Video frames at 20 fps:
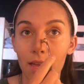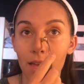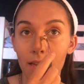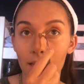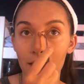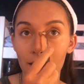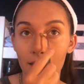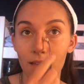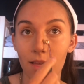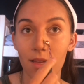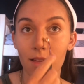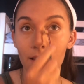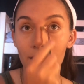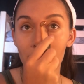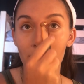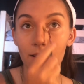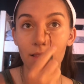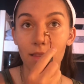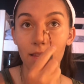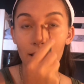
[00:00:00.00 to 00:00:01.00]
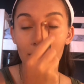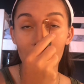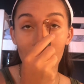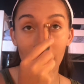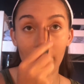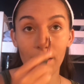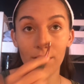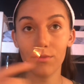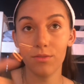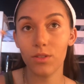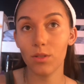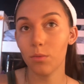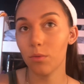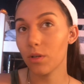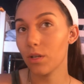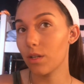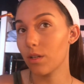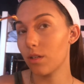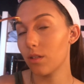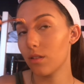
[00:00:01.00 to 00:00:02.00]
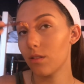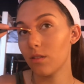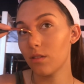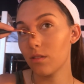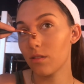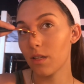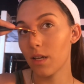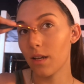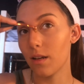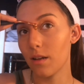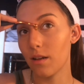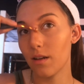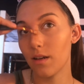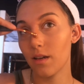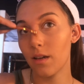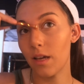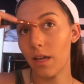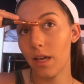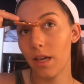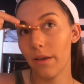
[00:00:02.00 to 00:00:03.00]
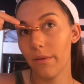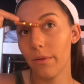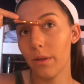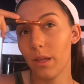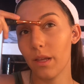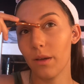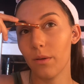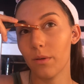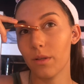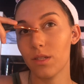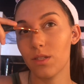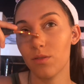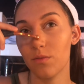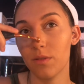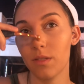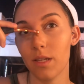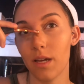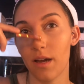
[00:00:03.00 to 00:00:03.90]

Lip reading: And then afterwards at night we like went to his